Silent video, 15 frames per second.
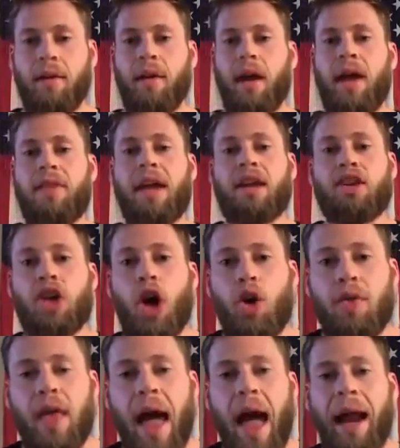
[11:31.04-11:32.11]
And they know
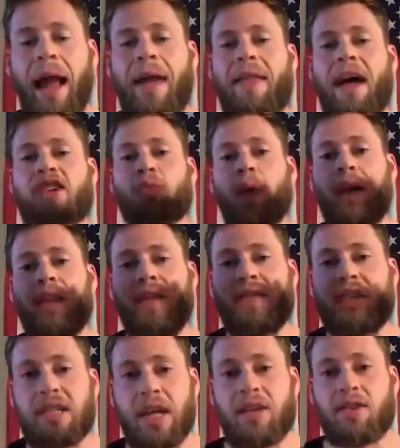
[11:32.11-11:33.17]
that, and that's why they've
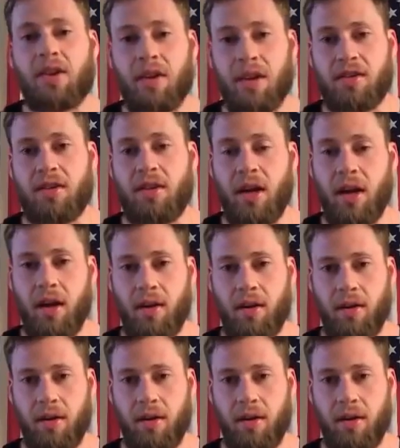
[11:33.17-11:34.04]
censored us there.